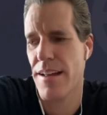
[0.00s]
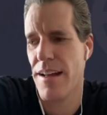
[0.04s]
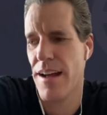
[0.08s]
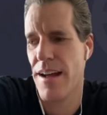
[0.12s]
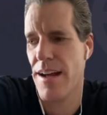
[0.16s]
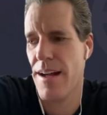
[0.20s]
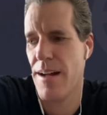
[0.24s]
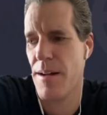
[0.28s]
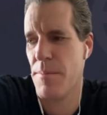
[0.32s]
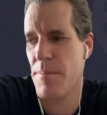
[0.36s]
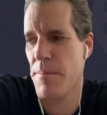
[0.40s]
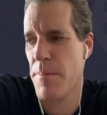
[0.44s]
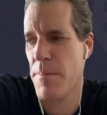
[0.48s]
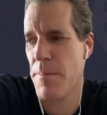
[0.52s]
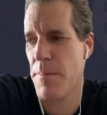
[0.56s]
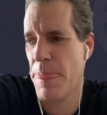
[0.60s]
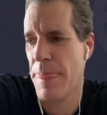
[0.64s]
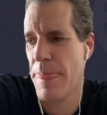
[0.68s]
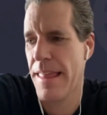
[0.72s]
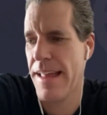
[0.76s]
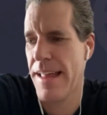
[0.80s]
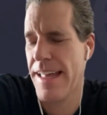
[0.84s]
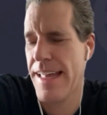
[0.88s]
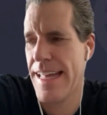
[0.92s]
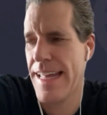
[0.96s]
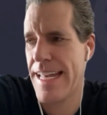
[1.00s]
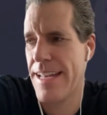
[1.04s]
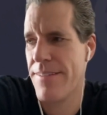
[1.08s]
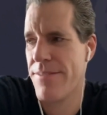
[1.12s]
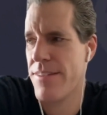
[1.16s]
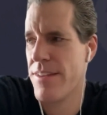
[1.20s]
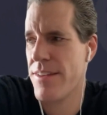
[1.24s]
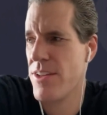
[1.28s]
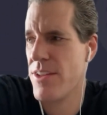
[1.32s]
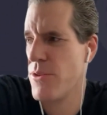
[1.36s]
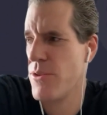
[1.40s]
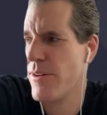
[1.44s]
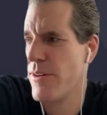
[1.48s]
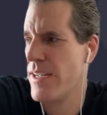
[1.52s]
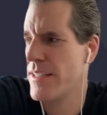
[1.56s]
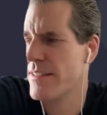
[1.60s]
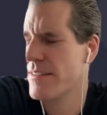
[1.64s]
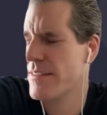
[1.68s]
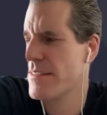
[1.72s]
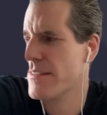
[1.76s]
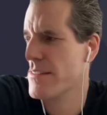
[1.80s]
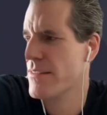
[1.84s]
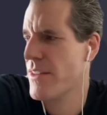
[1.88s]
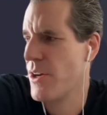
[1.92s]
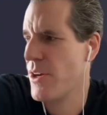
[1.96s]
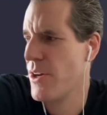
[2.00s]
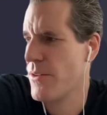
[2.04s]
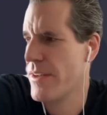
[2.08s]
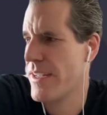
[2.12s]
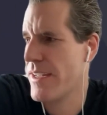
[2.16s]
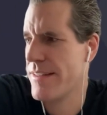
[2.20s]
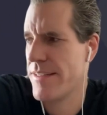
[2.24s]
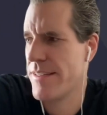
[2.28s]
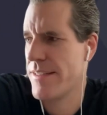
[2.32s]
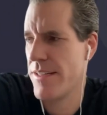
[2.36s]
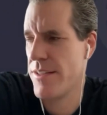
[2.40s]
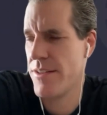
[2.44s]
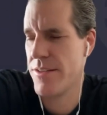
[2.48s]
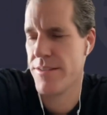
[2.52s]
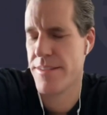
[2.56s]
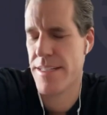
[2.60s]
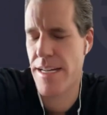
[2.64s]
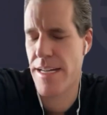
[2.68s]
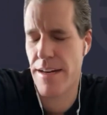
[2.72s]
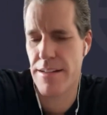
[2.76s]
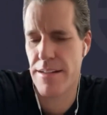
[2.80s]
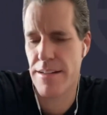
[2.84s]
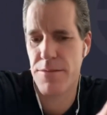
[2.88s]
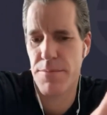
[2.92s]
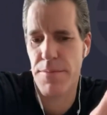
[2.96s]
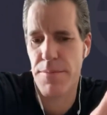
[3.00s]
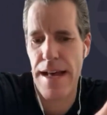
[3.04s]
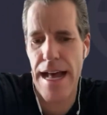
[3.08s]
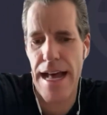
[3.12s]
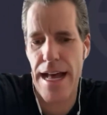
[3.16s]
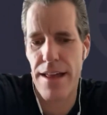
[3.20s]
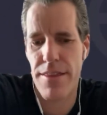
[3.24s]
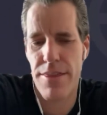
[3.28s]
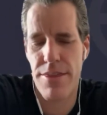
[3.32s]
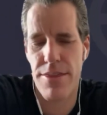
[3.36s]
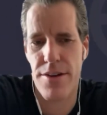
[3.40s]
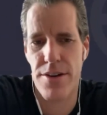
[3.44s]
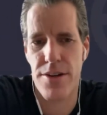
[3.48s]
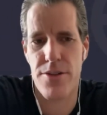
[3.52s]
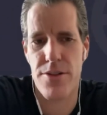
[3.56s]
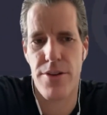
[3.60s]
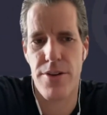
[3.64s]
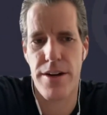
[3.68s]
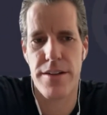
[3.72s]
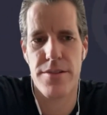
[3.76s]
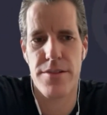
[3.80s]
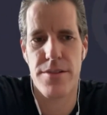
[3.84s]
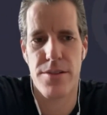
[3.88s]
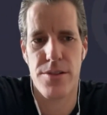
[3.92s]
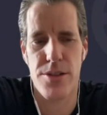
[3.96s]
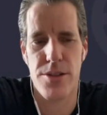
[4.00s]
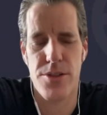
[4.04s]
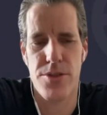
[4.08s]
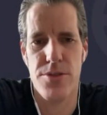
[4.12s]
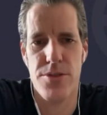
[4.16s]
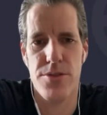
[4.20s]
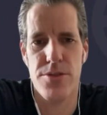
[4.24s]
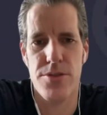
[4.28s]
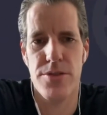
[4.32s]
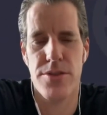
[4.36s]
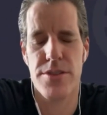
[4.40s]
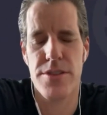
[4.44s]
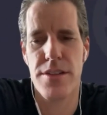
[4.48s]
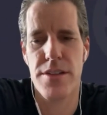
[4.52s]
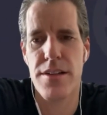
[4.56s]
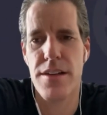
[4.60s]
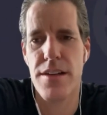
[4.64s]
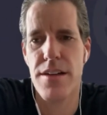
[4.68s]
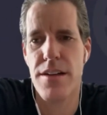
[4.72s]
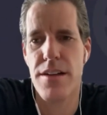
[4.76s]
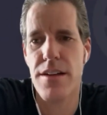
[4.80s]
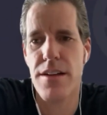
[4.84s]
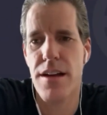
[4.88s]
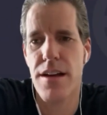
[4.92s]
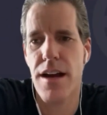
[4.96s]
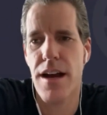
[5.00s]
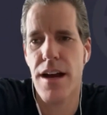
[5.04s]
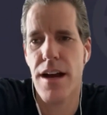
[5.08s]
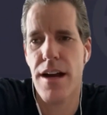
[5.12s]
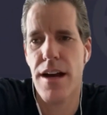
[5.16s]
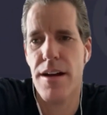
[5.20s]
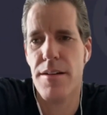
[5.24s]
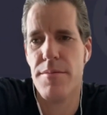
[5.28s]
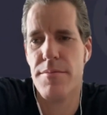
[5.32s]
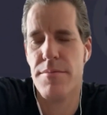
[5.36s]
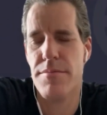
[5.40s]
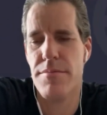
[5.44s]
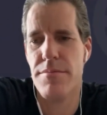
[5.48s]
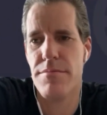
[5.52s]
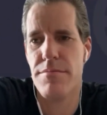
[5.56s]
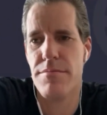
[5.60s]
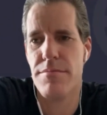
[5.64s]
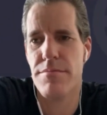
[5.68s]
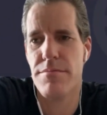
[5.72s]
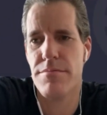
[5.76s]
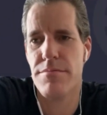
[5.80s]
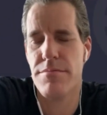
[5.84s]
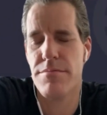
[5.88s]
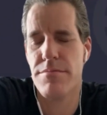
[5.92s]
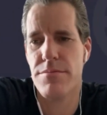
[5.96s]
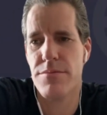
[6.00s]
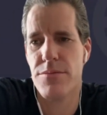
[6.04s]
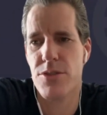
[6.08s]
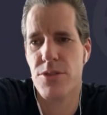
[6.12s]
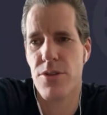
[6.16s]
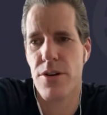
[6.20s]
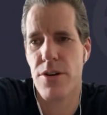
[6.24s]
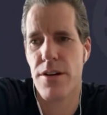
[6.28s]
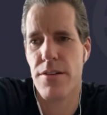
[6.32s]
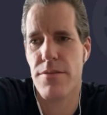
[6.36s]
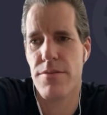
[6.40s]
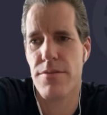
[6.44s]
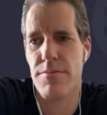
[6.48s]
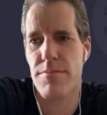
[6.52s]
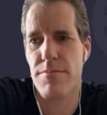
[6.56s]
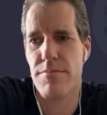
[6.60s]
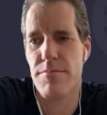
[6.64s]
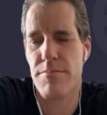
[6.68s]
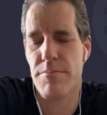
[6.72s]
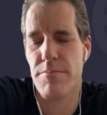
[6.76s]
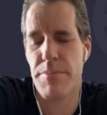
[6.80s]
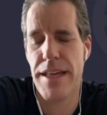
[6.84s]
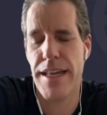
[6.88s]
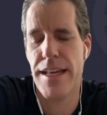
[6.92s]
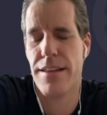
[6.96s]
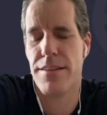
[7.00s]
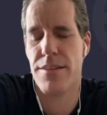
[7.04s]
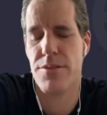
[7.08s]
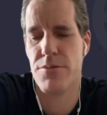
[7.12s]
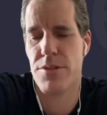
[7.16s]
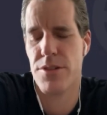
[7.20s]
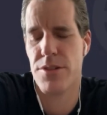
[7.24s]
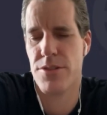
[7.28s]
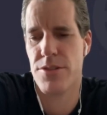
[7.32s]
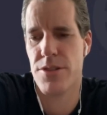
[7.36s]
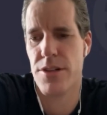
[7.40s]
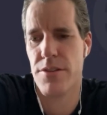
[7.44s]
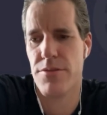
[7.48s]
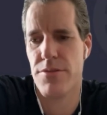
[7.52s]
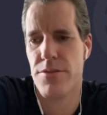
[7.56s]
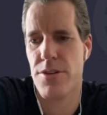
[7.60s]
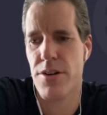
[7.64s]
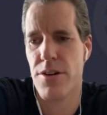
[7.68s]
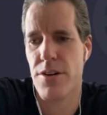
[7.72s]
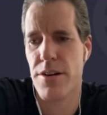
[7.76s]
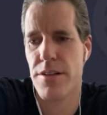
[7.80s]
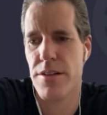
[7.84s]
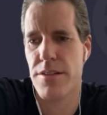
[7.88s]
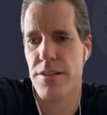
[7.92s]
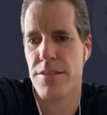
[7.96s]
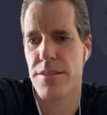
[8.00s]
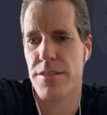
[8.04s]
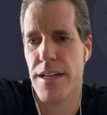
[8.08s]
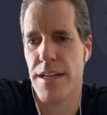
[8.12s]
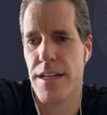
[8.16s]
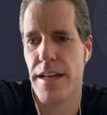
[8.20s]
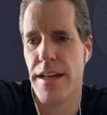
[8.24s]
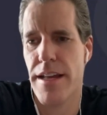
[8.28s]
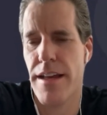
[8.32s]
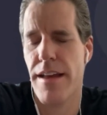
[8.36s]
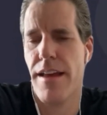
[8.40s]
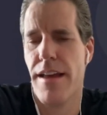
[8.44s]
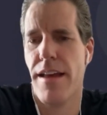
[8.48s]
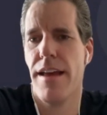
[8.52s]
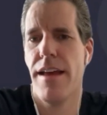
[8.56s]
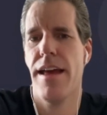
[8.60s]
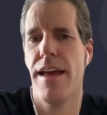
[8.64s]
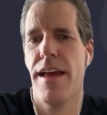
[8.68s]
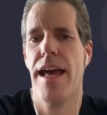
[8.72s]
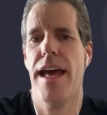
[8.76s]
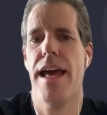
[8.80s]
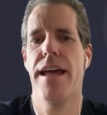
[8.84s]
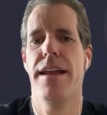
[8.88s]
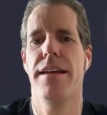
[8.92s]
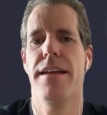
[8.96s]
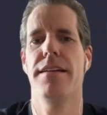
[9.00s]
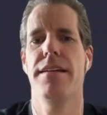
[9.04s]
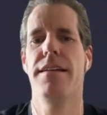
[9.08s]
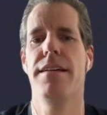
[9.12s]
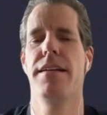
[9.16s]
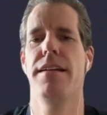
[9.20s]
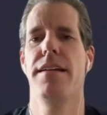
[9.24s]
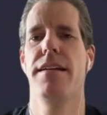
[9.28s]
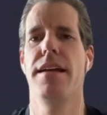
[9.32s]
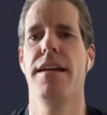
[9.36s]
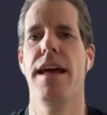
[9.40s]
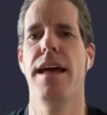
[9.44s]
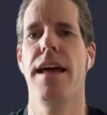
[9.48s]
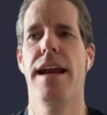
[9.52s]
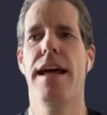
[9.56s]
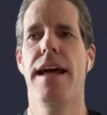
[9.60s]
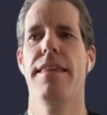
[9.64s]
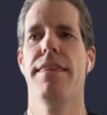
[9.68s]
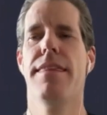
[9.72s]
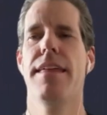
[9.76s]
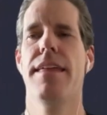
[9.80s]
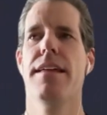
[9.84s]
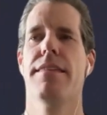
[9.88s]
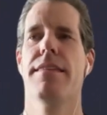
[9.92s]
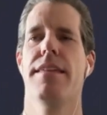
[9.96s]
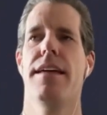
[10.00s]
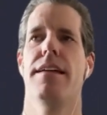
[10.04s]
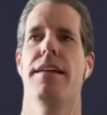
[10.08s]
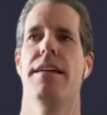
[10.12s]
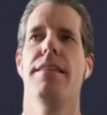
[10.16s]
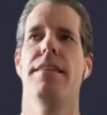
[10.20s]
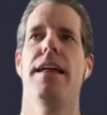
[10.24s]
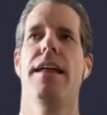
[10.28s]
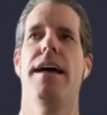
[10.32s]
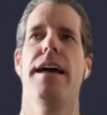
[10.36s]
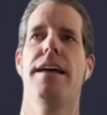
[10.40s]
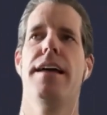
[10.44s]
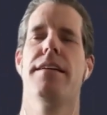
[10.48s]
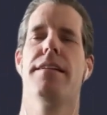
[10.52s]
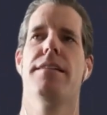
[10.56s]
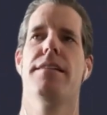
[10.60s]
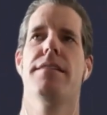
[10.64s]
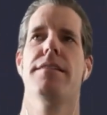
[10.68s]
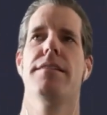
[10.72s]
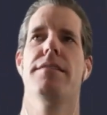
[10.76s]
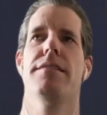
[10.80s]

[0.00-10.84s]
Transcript: Um, if the U.S. though continues down its path, they're going to lose um, sort of being the reserve currency. And and I think that like